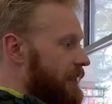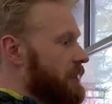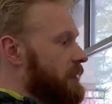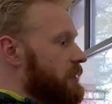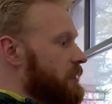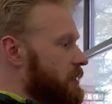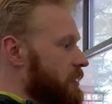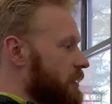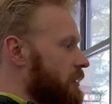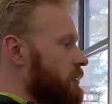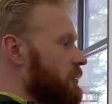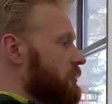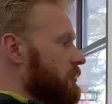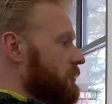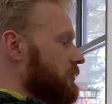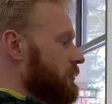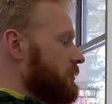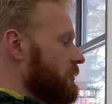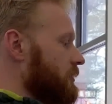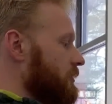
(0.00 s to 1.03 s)

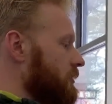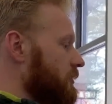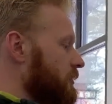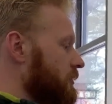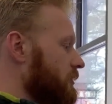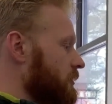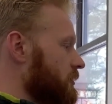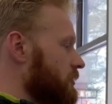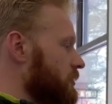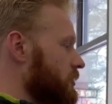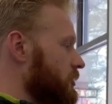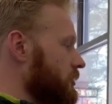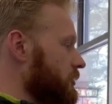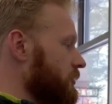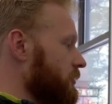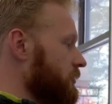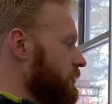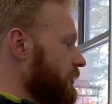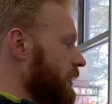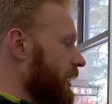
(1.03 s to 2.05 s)
continued to
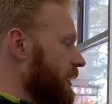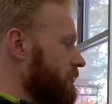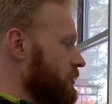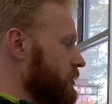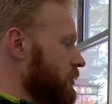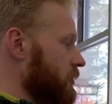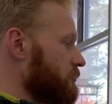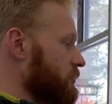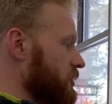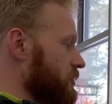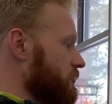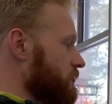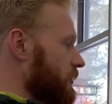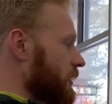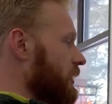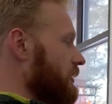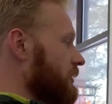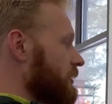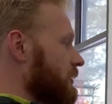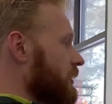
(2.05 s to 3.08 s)
have so much
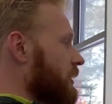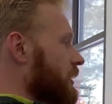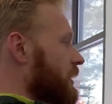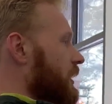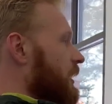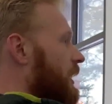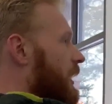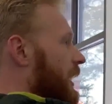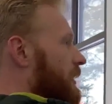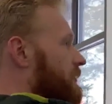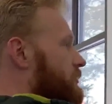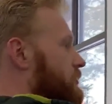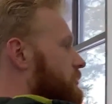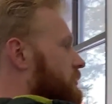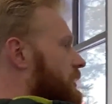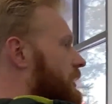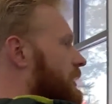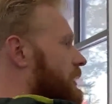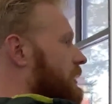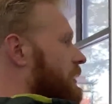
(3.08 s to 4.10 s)
fun after
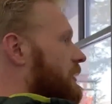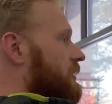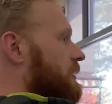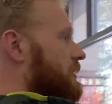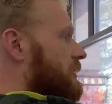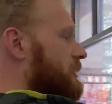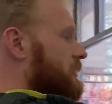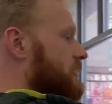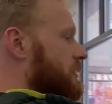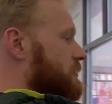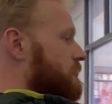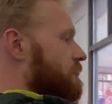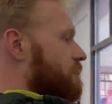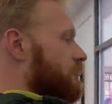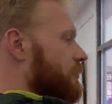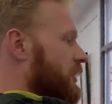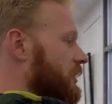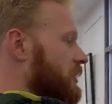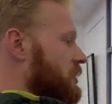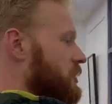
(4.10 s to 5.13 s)
laying in this
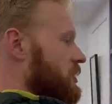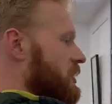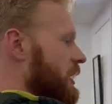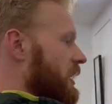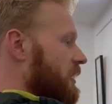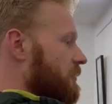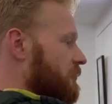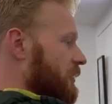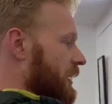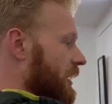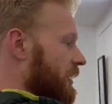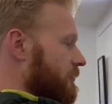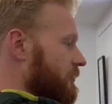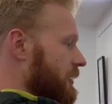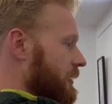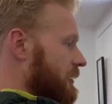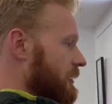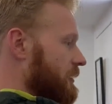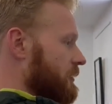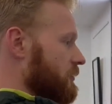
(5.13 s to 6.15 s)
big shape and having
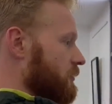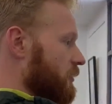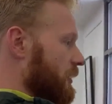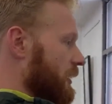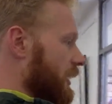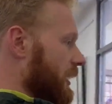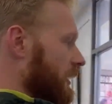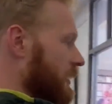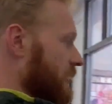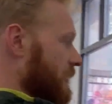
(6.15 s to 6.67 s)
these organic